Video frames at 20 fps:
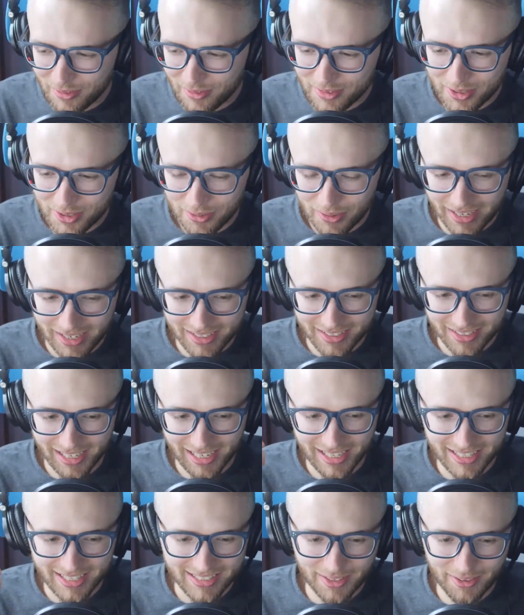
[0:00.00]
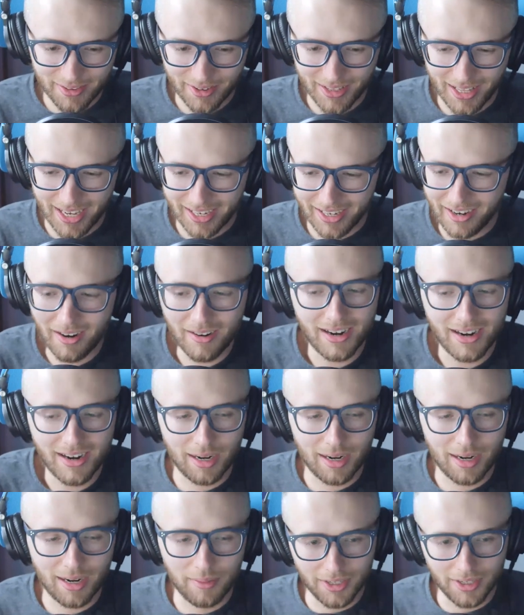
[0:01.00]
of two ways, and it's either like, all right,
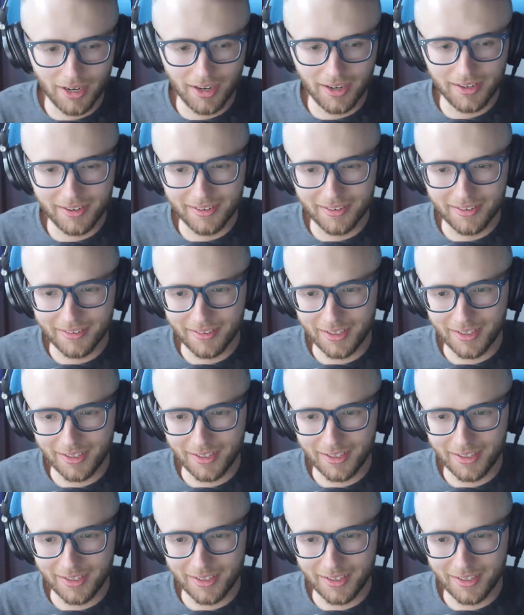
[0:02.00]
I'm done.